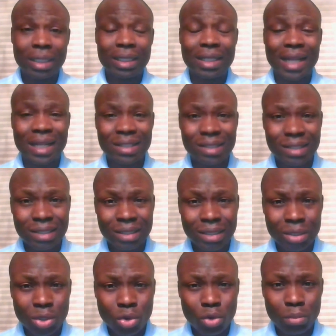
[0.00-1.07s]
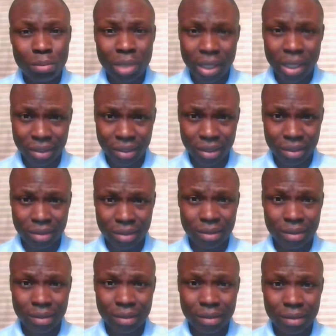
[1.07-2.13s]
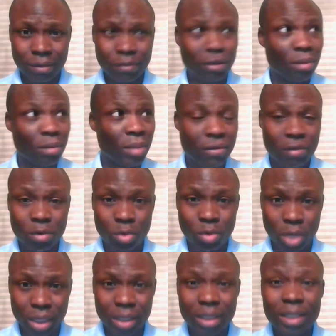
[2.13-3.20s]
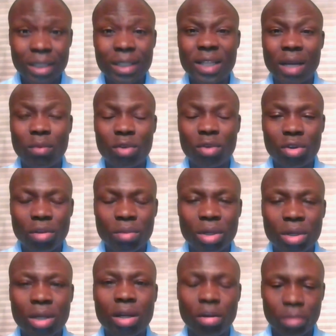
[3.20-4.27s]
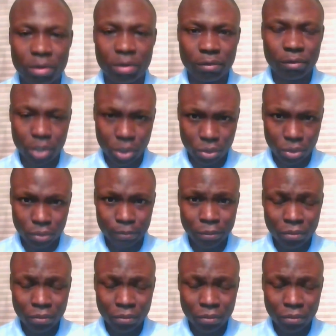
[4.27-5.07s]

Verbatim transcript: There is no blessings from everywhere that will not be coming for you.